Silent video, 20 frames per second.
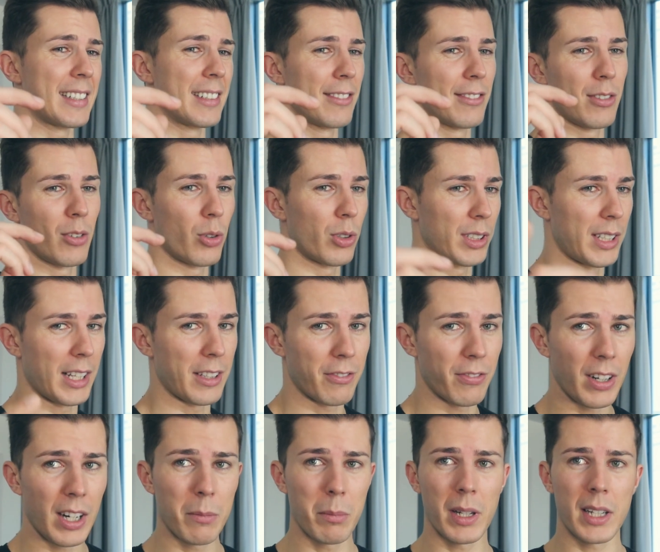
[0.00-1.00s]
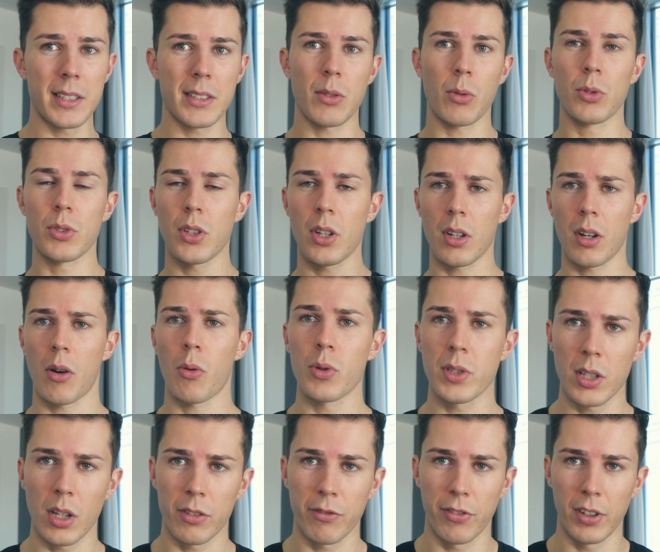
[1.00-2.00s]
for that flight because I
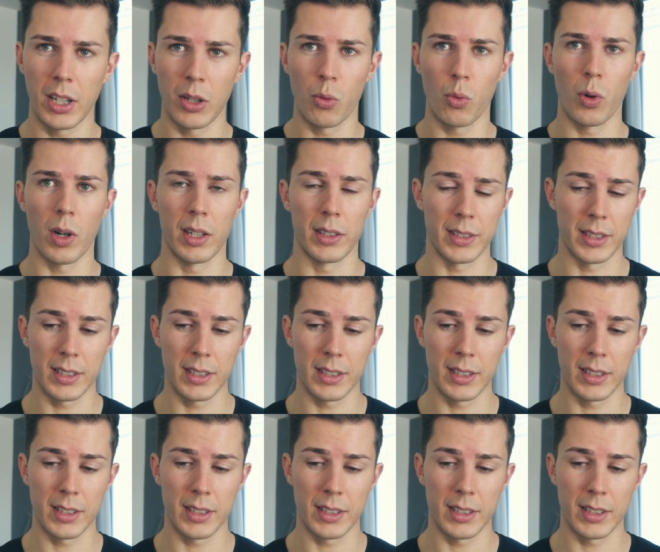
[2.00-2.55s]
was not feeling well.